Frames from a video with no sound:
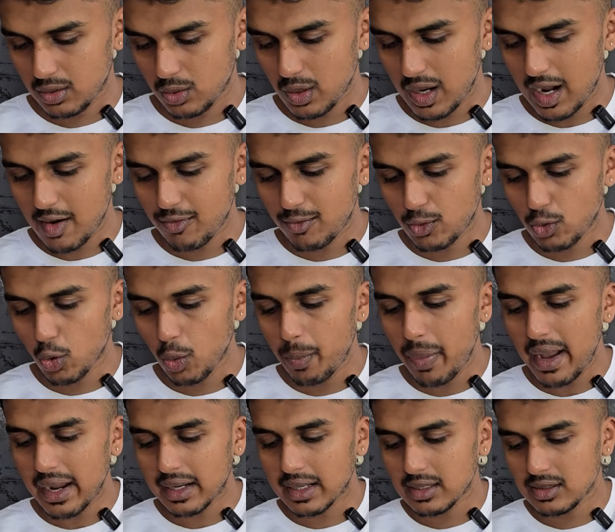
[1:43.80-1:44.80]
You have two
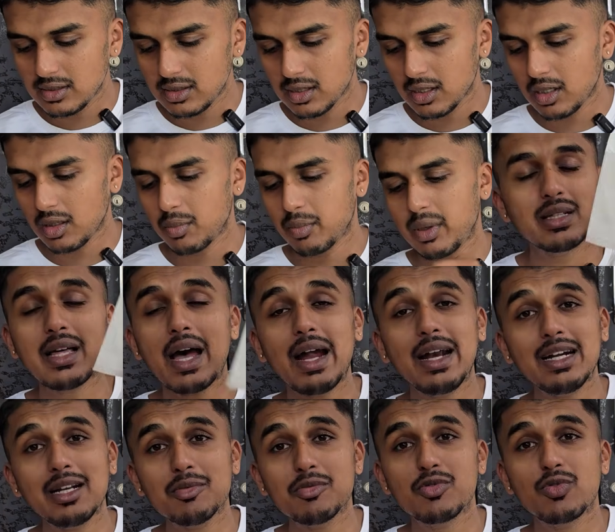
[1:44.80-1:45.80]
packets here, but the
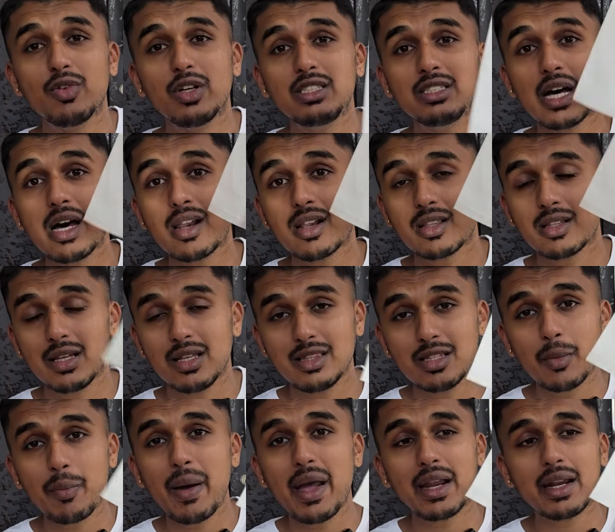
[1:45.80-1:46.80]
items which are
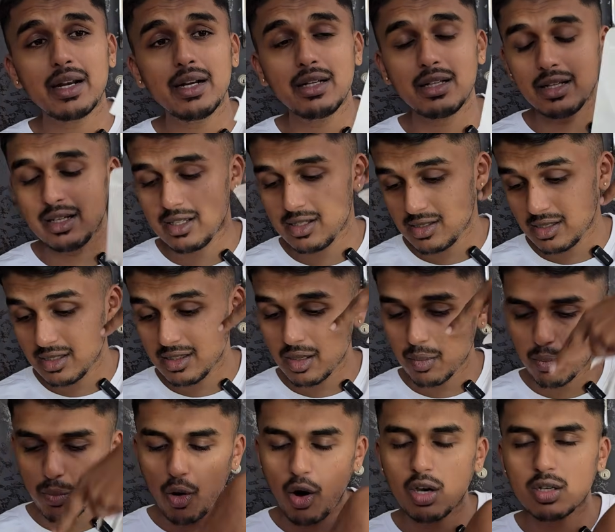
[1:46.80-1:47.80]
in the packet is in
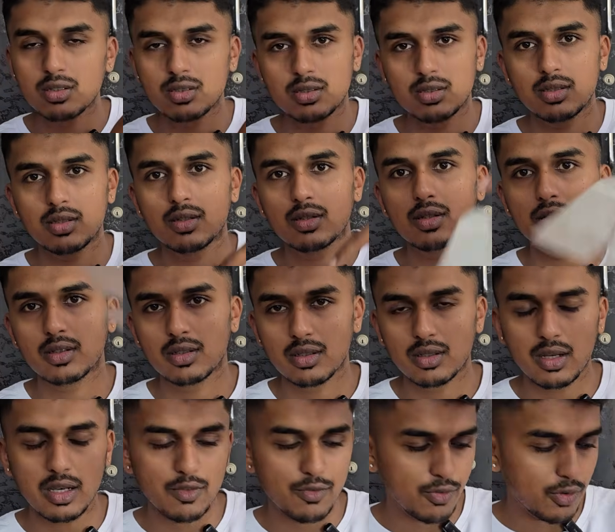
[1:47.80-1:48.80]
the box
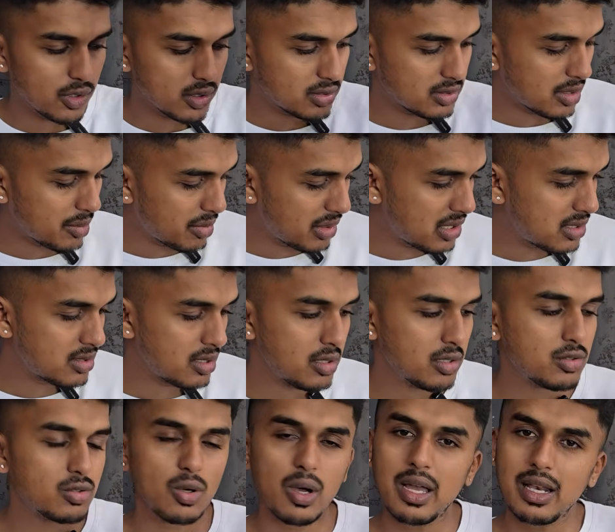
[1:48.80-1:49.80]
for some
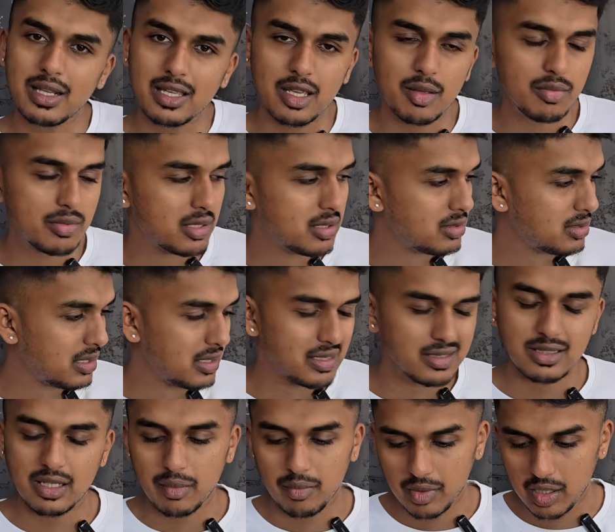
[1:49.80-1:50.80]
reason. So I'll keep this.
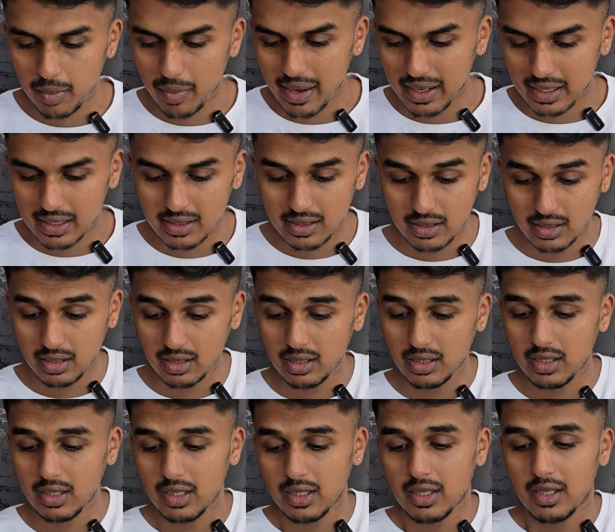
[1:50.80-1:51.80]
It is empty packet
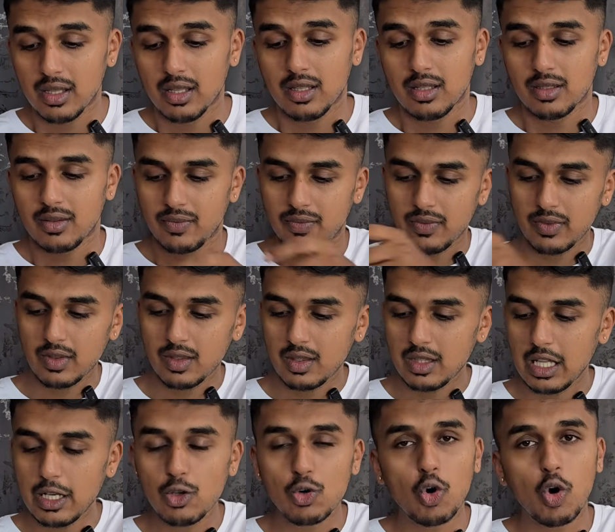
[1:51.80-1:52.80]
here.
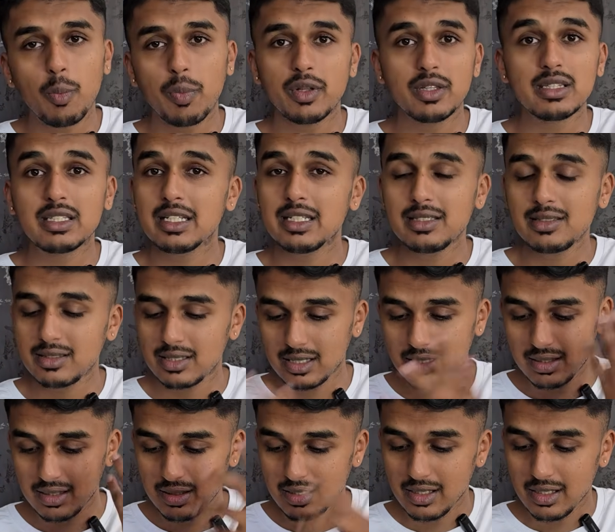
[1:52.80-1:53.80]
Then you open
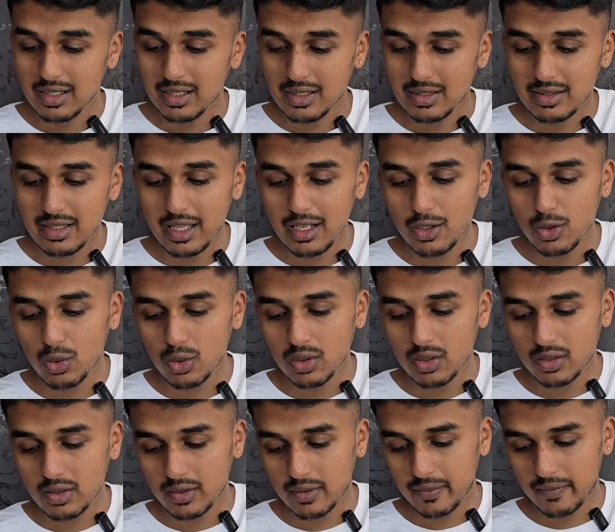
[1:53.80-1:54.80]
this. Then
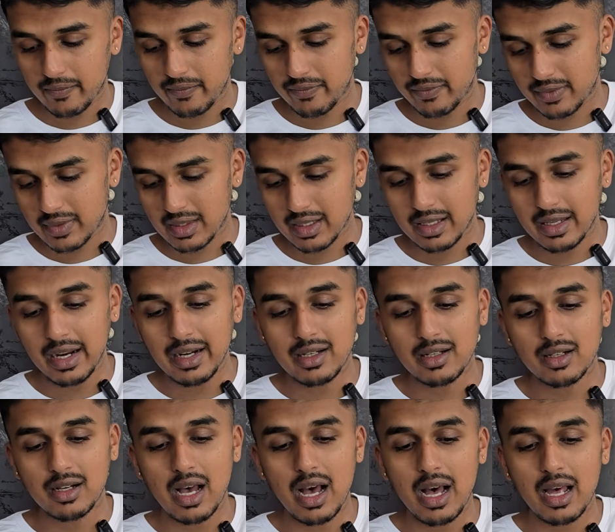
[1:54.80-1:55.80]
you
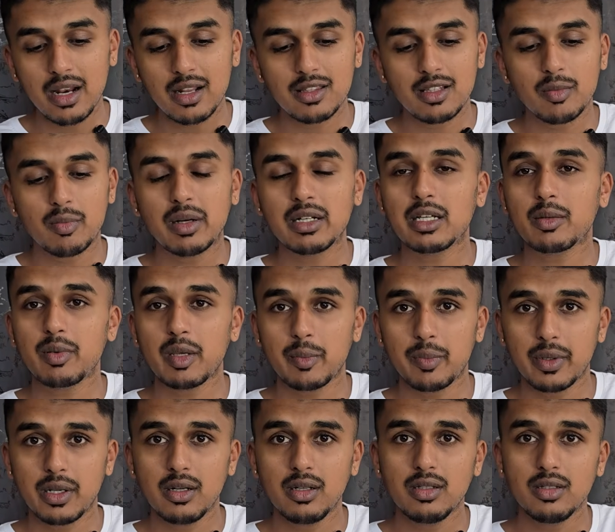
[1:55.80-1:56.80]
get another butter
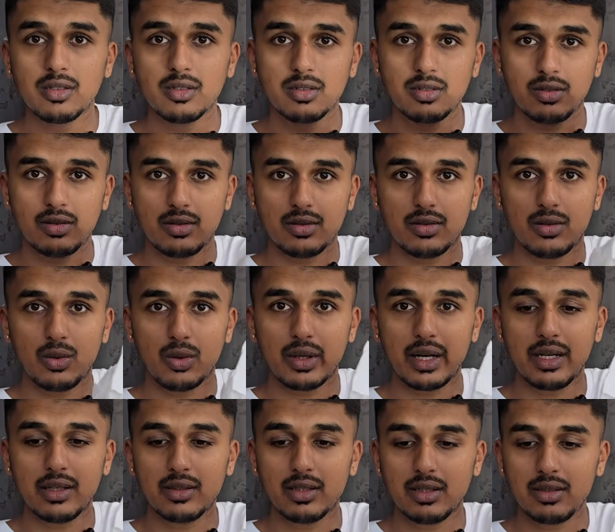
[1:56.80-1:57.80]
paper.
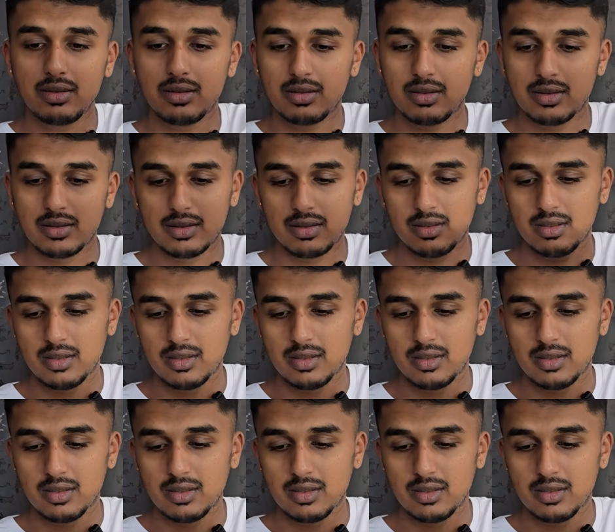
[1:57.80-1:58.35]
Look at this.